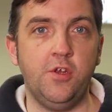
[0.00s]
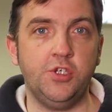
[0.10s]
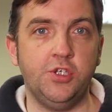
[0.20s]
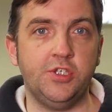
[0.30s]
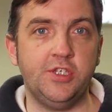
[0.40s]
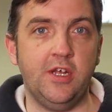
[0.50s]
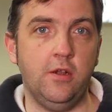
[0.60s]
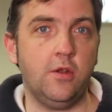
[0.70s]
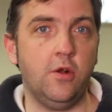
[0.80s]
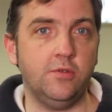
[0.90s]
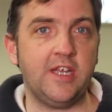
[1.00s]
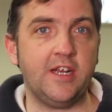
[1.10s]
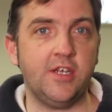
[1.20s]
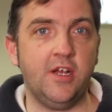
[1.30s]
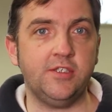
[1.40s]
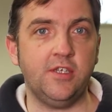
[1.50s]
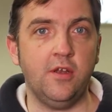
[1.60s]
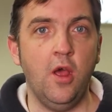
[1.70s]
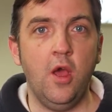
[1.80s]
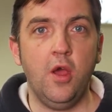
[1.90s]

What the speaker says: you should still contact us and